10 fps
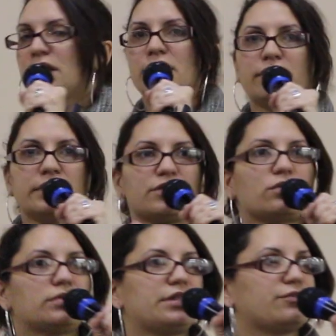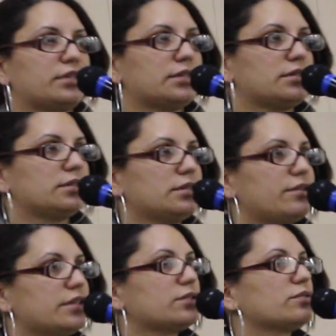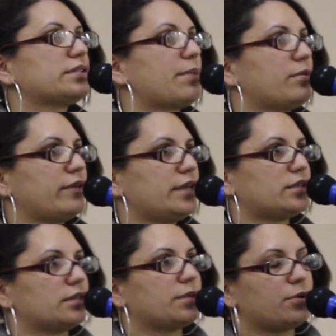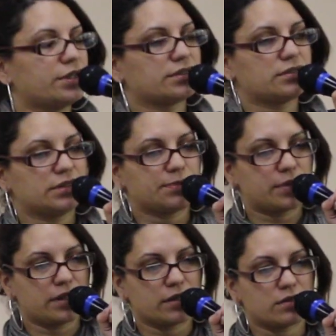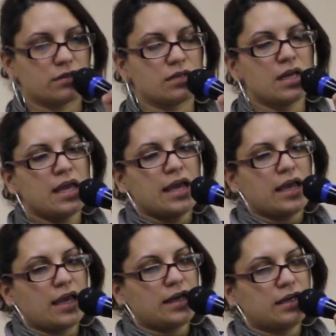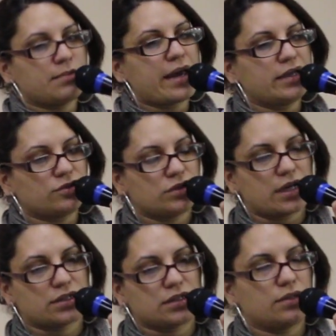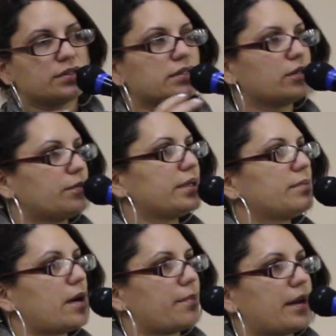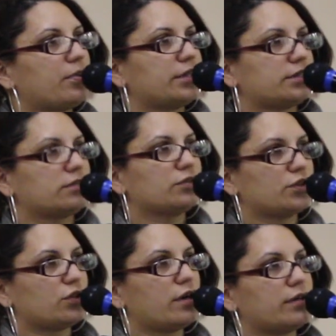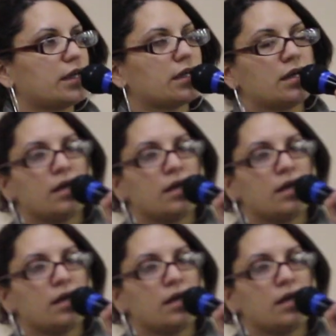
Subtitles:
There is no difference. There is no separation. The personal is political. And in my introduction, there was a little bit about my personal story.